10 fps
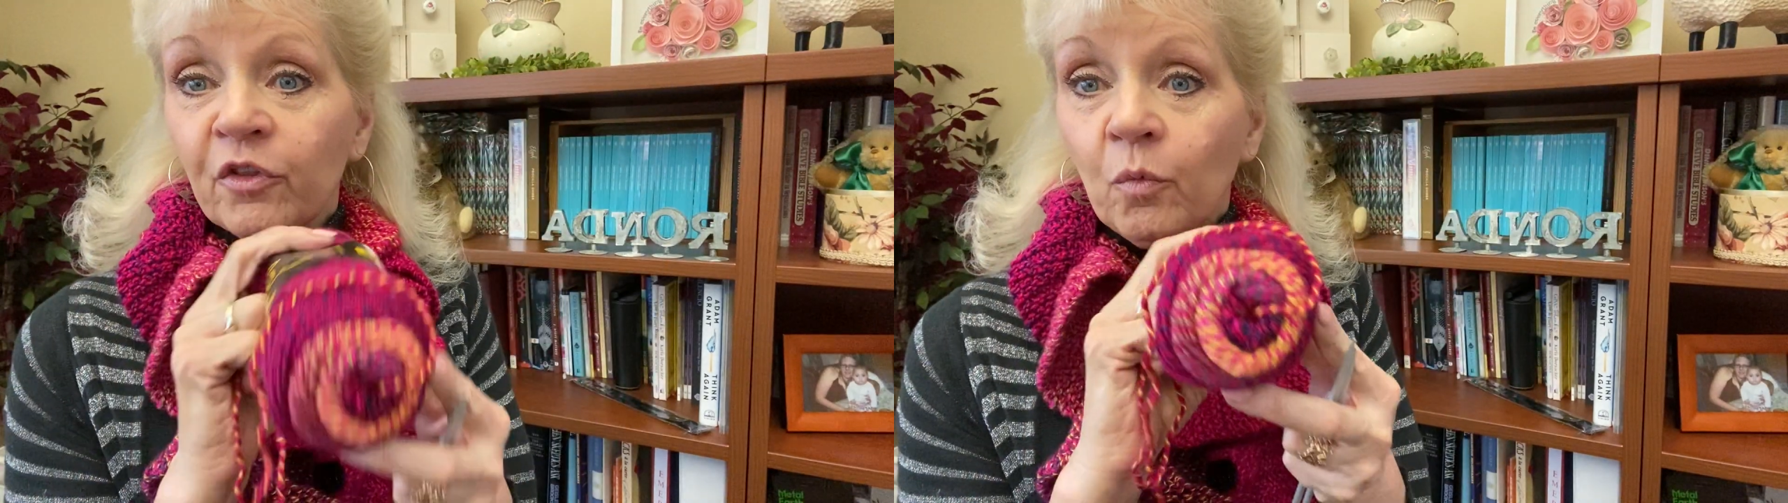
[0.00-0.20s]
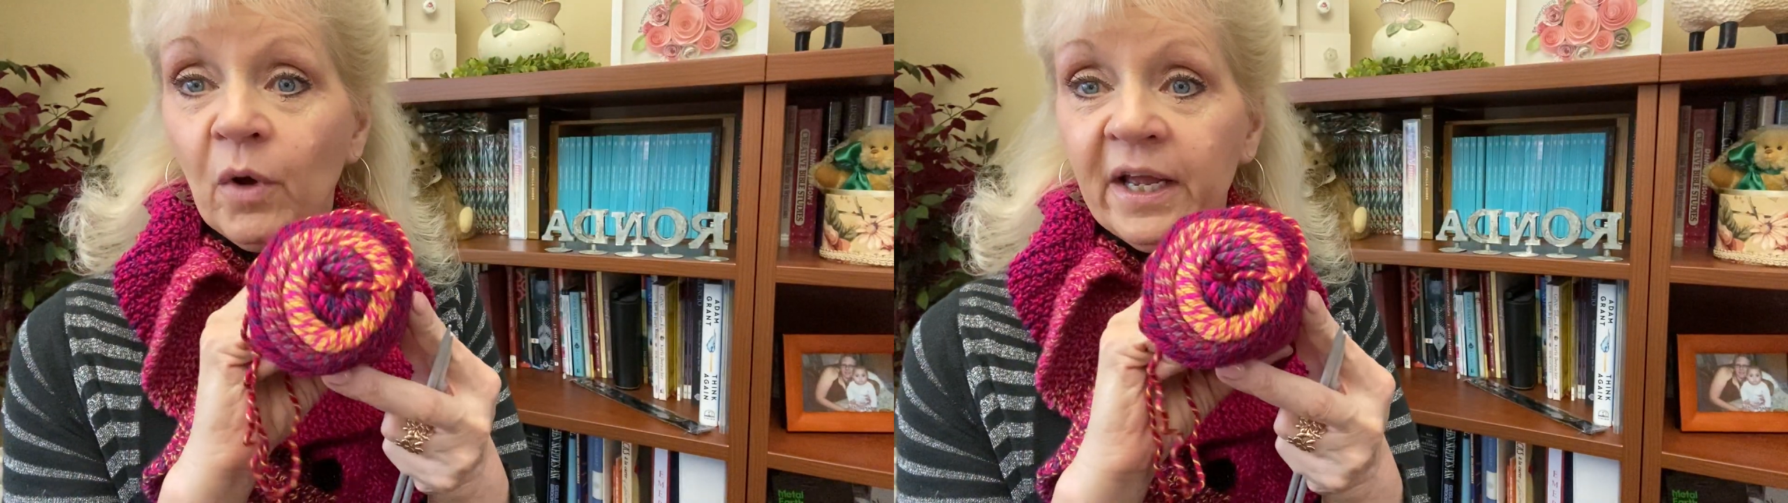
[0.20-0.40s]

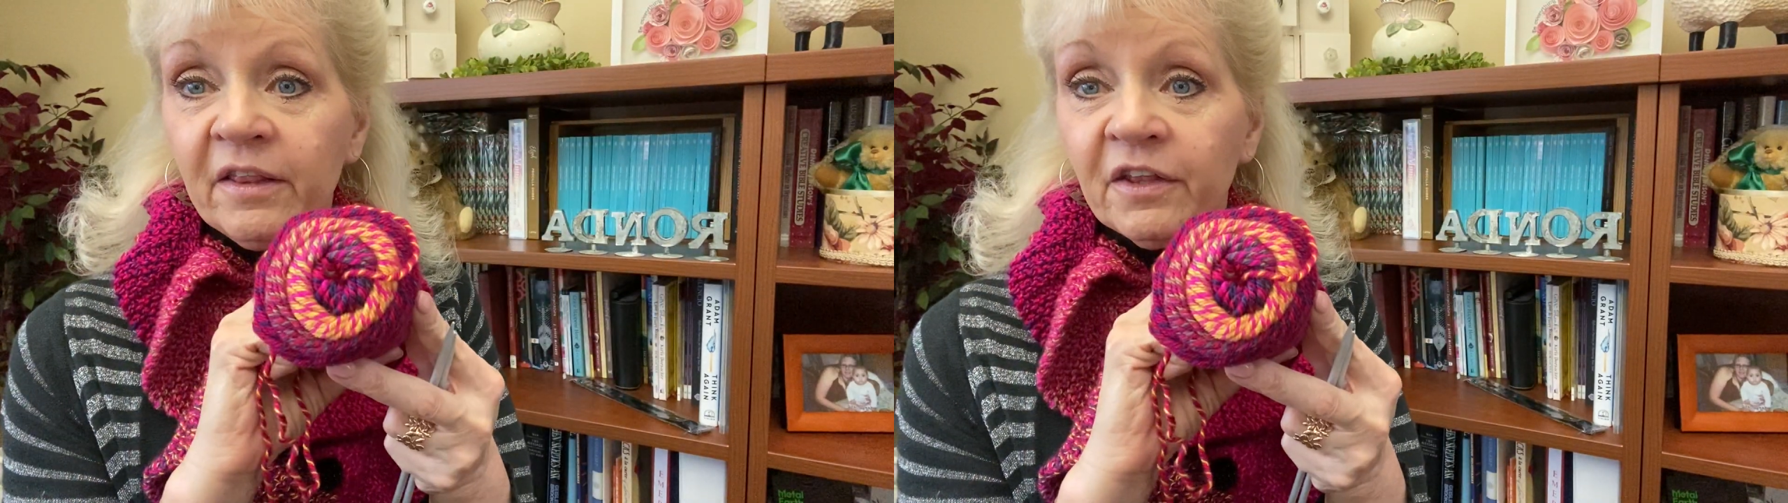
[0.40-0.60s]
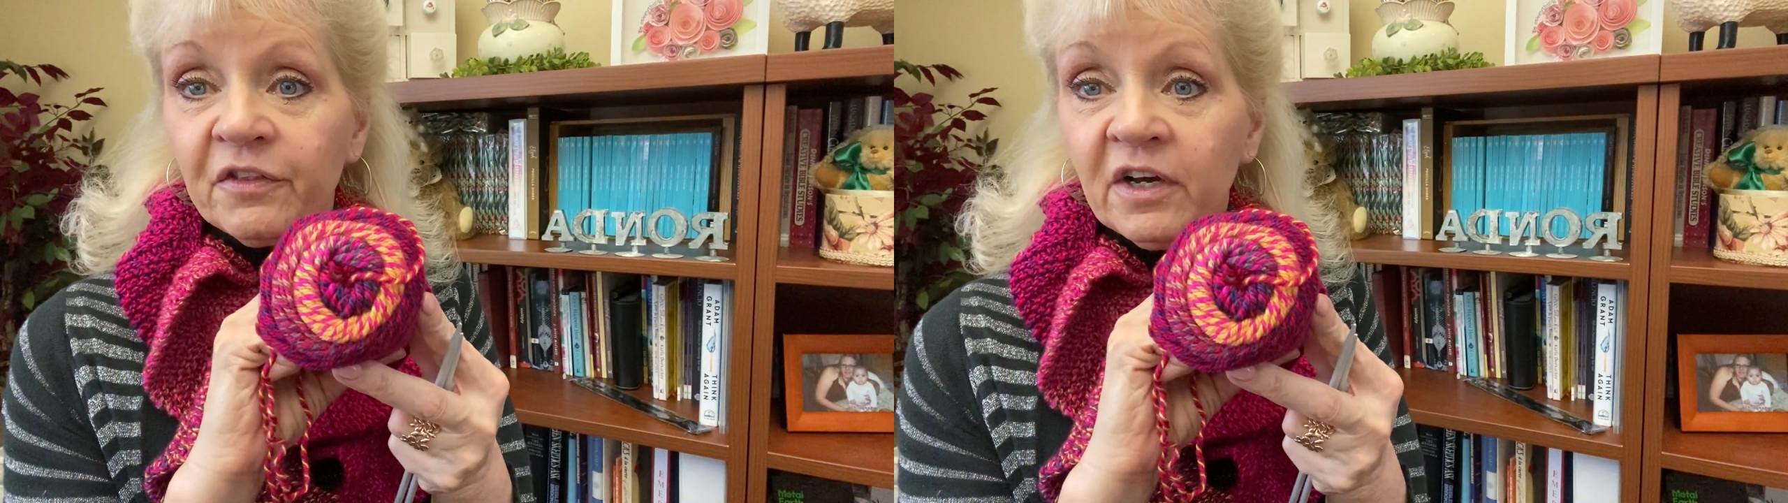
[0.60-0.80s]
the way
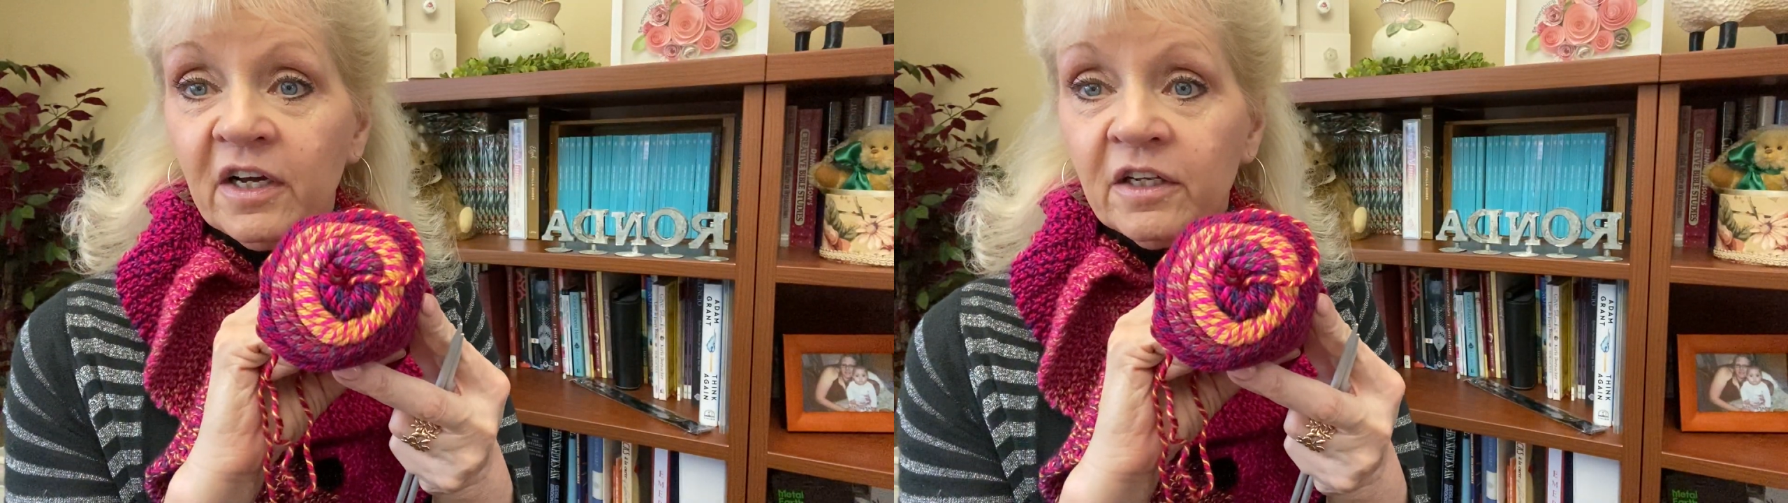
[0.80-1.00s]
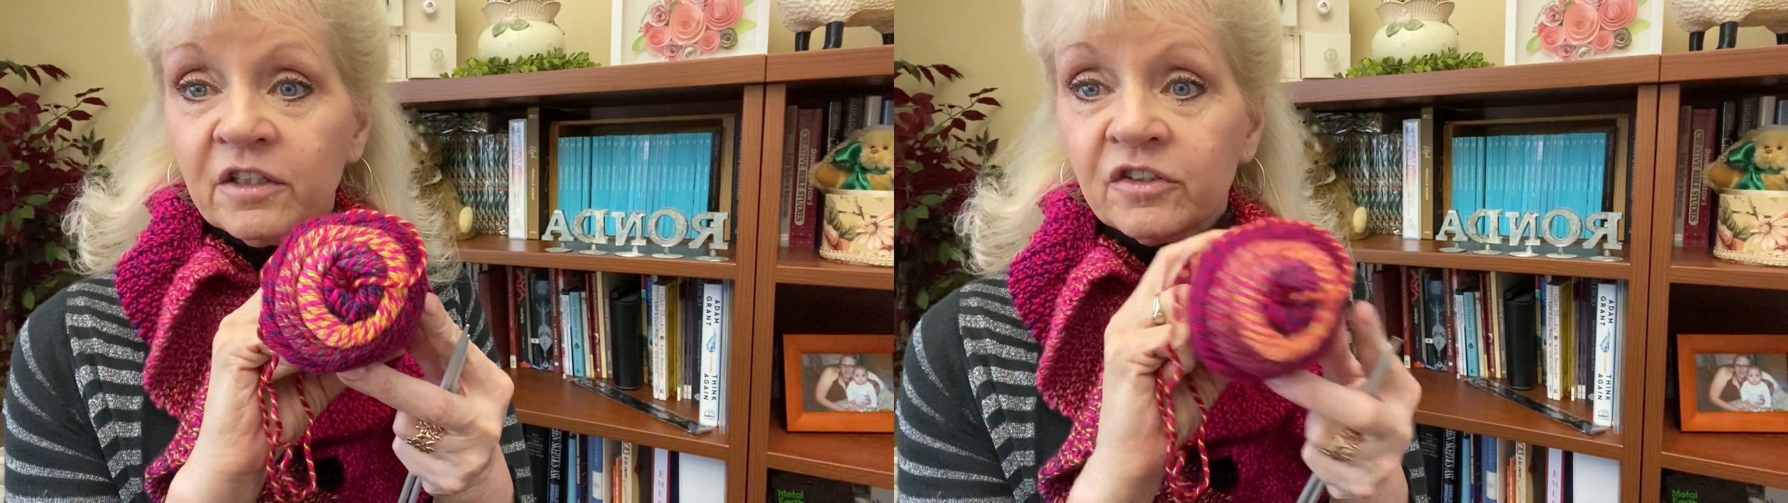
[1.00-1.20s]
that the
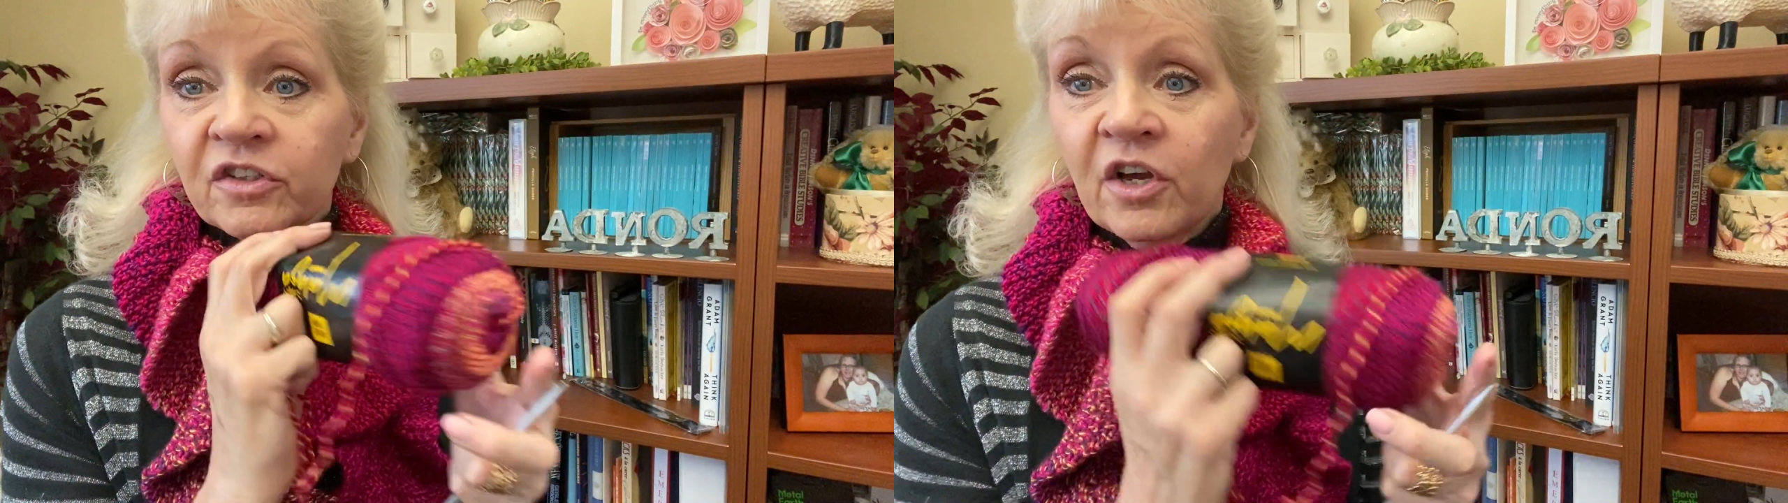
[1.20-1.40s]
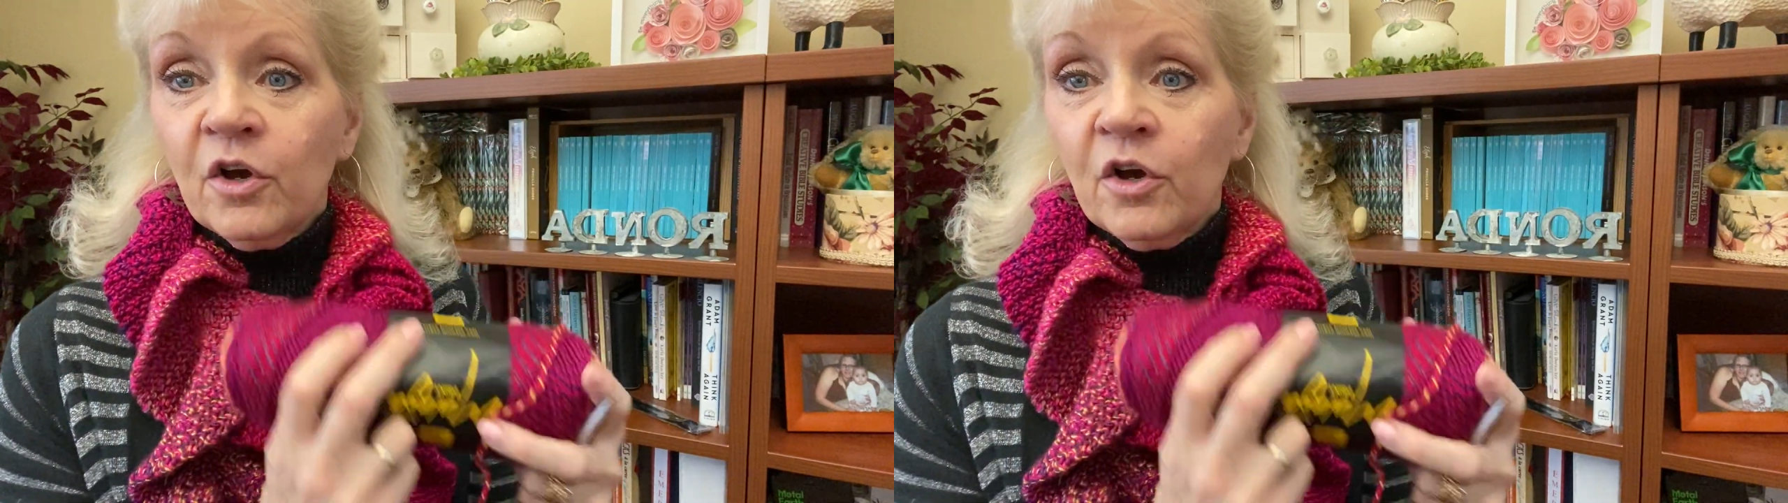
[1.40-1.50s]
colors